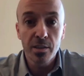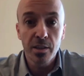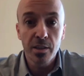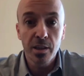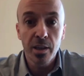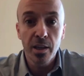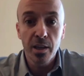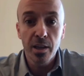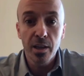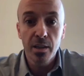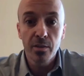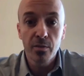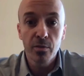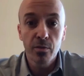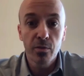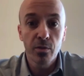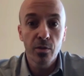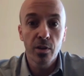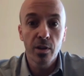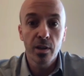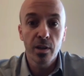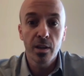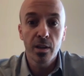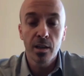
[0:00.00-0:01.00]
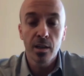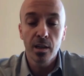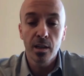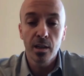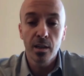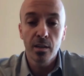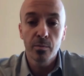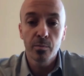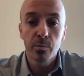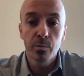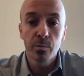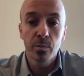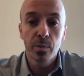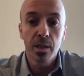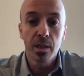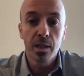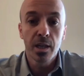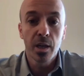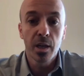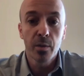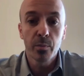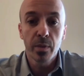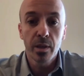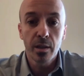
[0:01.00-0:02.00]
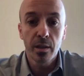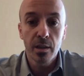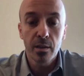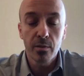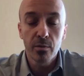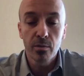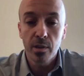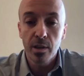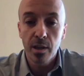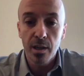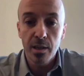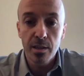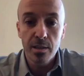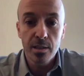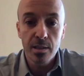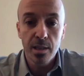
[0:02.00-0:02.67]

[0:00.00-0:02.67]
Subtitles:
Anna for coming in with us.